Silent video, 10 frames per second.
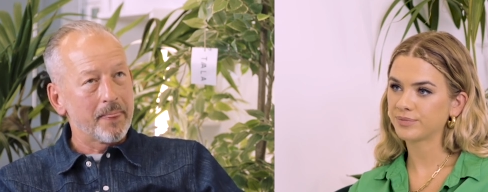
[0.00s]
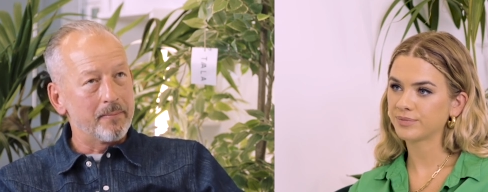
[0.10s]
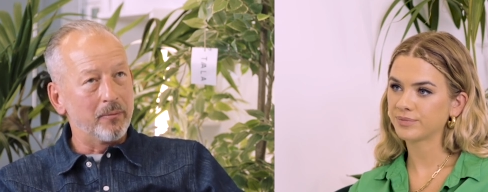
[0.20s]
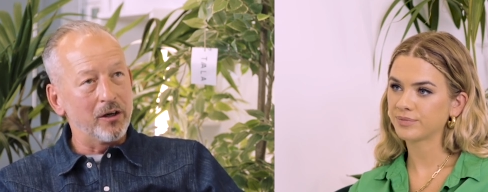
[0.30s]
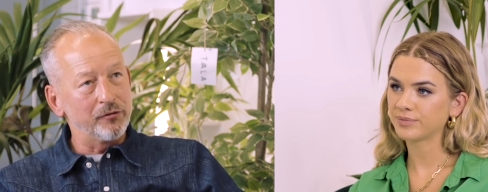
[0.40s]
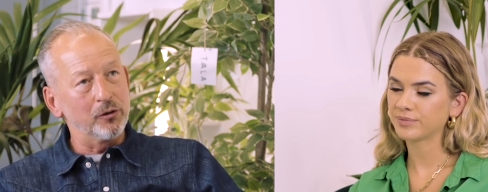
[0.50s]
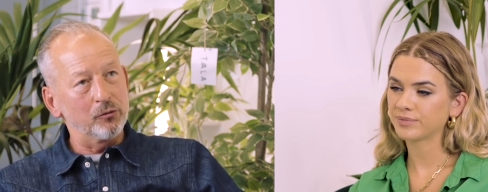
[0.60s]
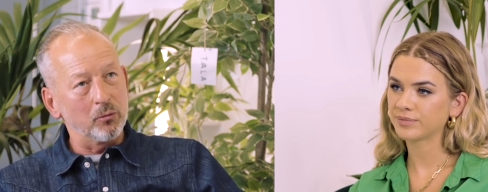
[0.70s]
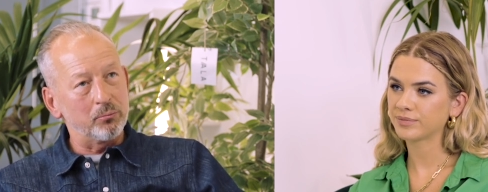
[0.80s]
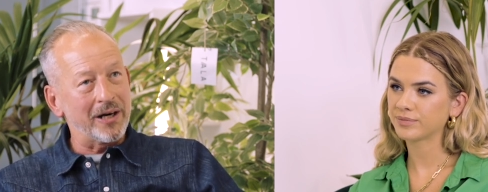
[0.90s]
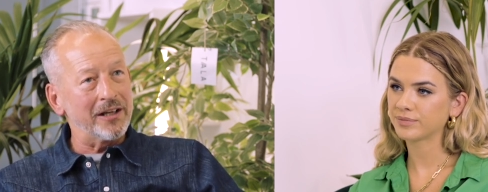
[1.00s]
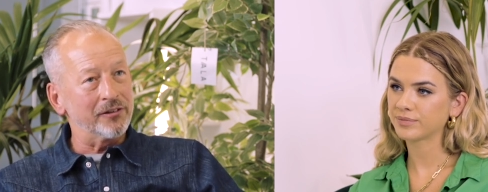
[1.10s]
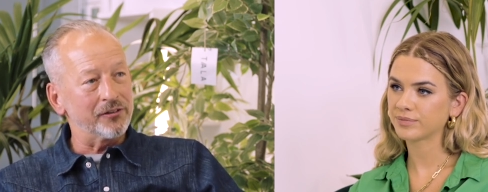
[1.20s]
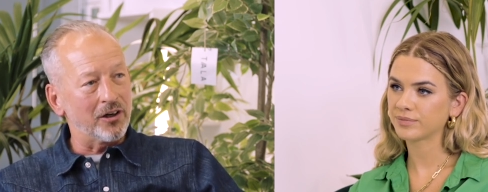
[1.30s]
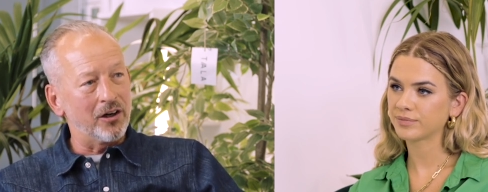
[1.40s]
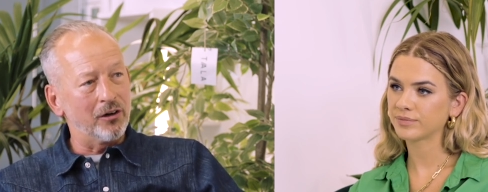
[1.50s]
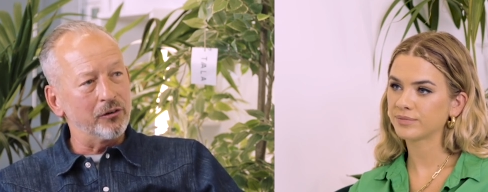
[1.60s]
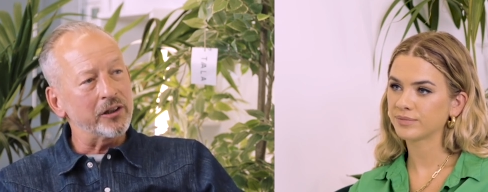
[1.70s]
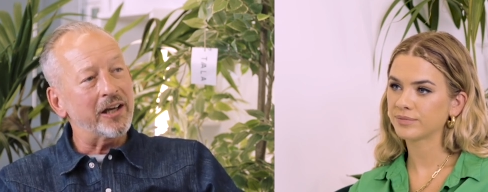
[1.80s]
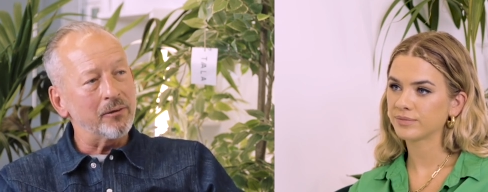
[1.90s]
Speaker 1: my view of what brands are
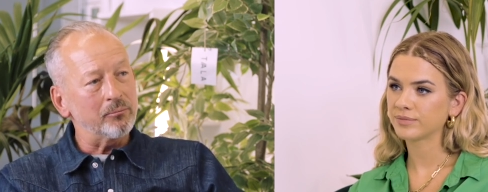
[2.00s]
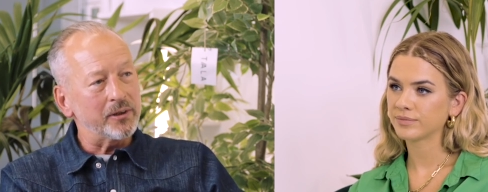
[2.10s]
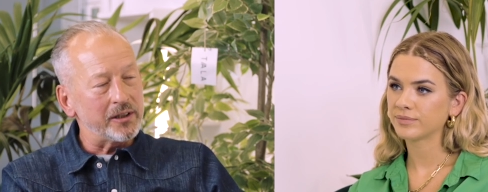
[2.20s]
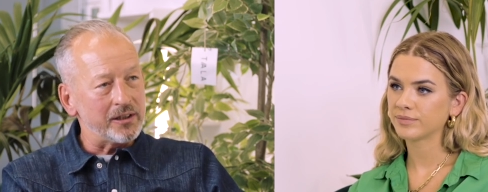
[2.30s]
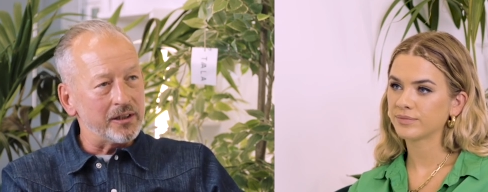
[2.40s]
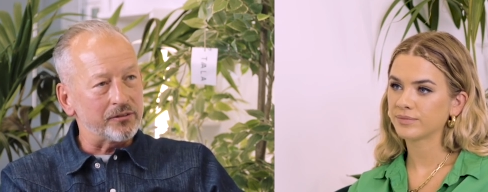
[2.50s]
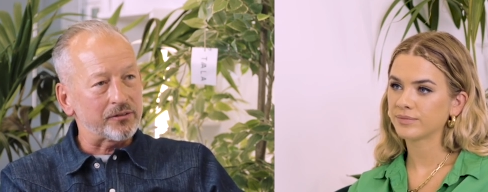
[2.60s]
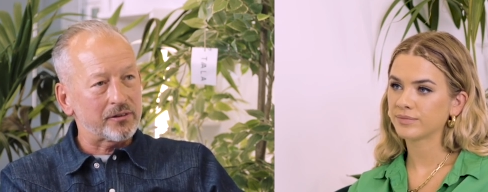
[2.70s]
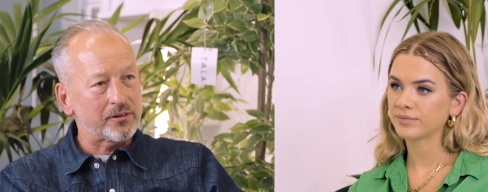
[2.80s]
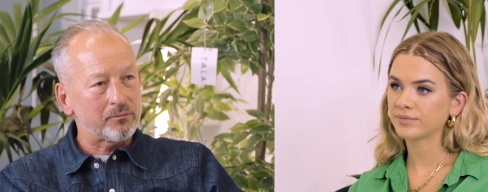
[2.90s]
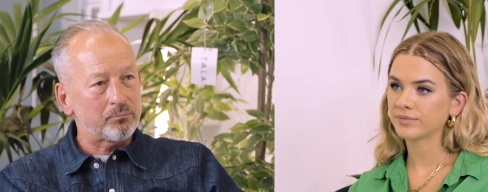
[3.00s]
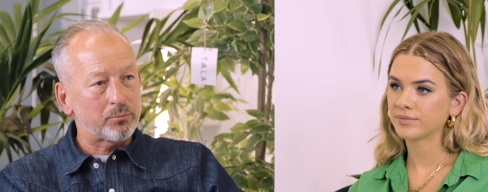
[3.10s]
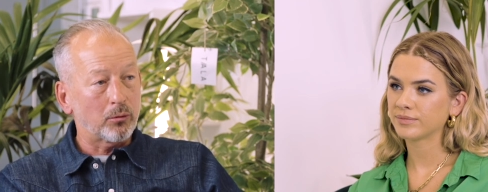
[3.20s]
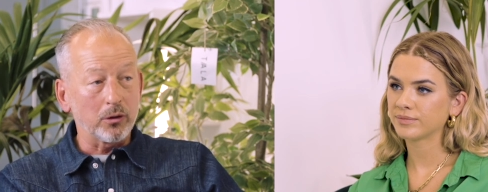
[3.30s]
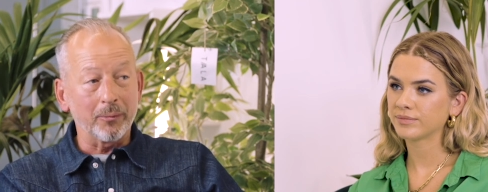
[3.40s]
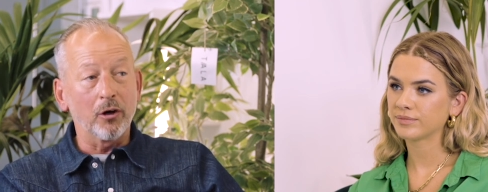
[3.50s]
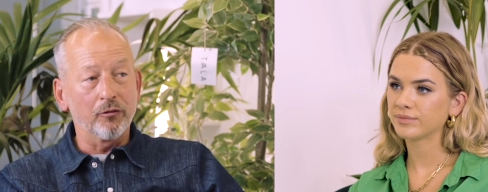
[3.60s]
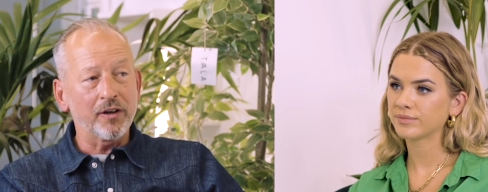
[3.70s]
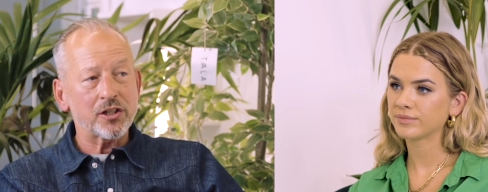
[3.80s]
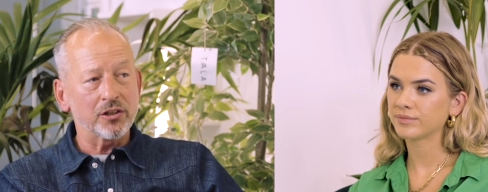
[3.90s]
and can be is probably a bit old
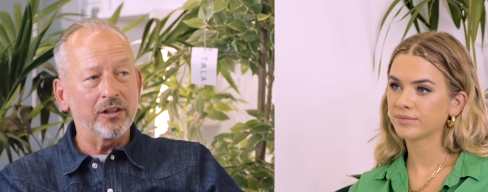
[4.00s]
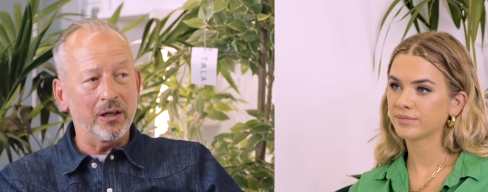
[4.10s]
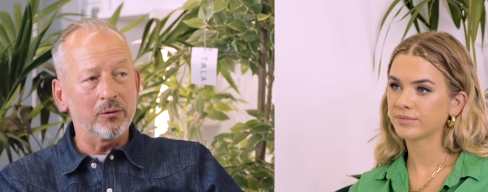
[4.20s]
fashioned now.